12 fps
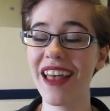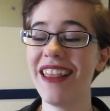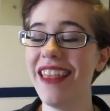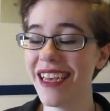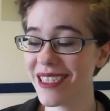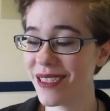
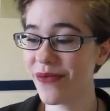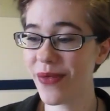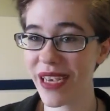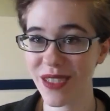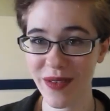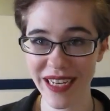That's the
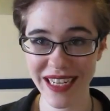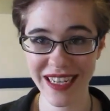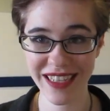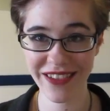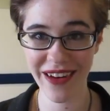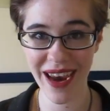best way to
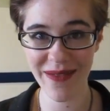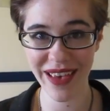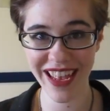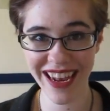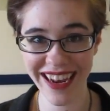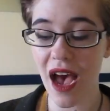describe
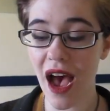it.